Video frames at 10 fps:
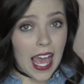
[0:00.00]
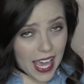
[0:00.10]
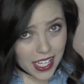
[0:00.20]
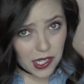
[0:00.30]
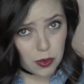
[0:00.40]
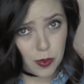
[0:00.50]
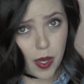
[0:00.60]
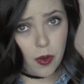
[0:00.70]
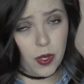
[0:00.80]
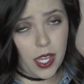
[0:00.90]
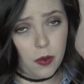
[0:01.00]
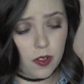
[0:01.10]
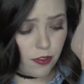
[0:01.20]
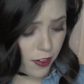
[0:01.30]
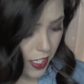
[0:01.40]
and it was buy one get
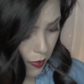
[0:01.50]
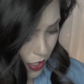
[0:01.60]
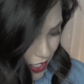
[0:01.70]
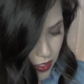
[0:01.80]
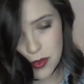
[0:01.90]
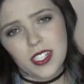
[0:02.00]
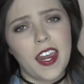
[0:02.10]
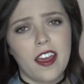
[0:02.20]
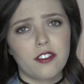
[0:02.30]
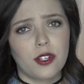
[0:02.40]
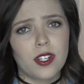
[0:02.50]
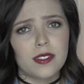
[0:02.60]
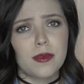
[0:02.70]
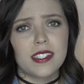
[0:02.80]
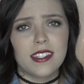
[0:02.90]
one free because it was the day after
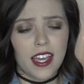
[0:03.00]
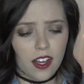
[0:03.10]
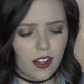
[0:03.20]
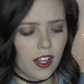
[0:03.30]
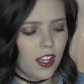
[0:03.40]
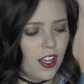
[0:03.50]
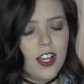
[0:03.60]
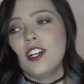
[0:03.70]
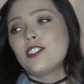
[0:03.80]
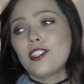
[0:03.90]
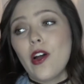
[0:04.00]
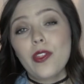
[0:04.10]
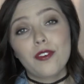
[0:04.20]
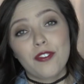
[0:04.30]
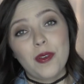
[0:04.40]
Christmas sale. So
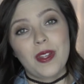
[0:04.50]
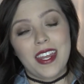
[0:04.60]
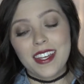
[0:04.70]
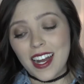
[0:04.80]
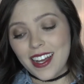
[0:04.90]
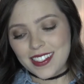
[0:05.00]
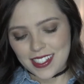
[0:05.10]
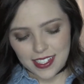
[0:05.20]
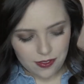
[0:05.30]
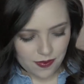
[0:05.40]
the free one I got